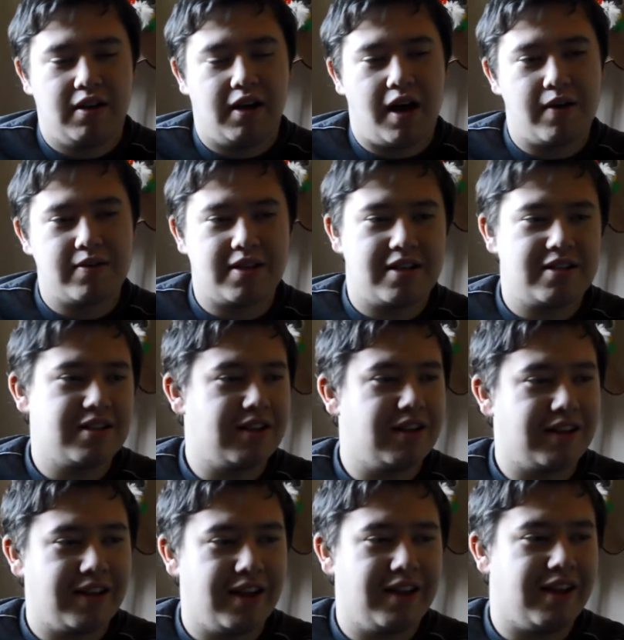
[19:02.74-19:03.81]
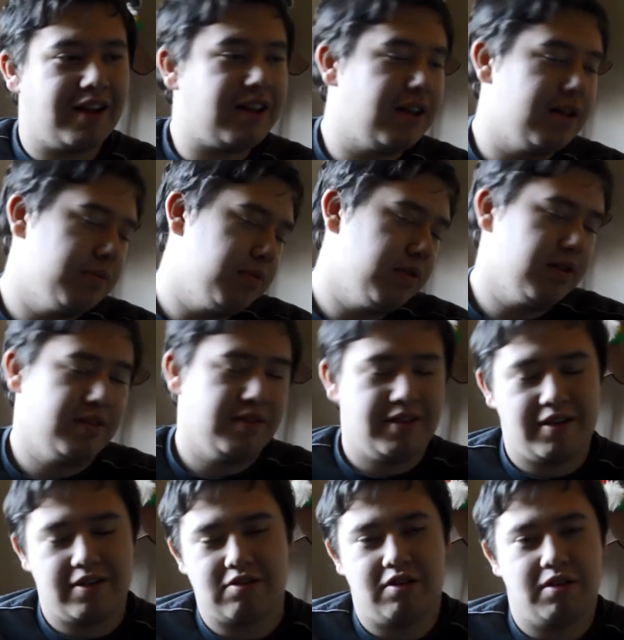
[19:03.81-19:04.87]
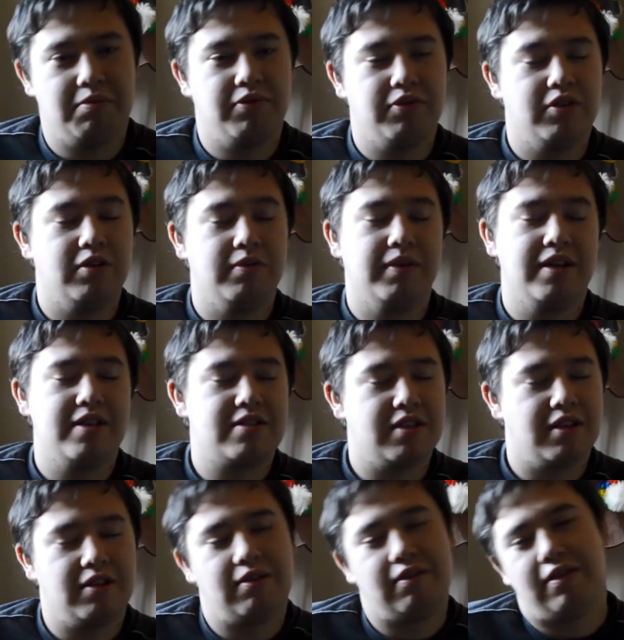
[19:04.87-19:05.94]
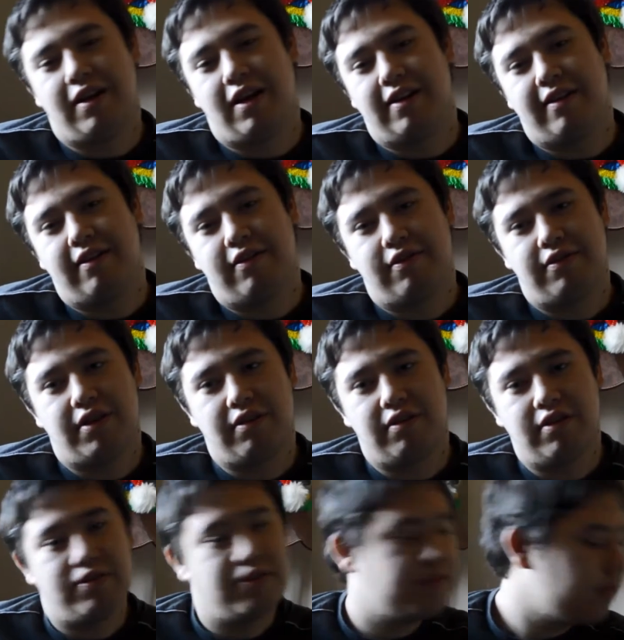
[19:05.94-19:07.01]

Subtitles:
I was actually going to get that kit, but he saw it before me, so he had it. Fair enough.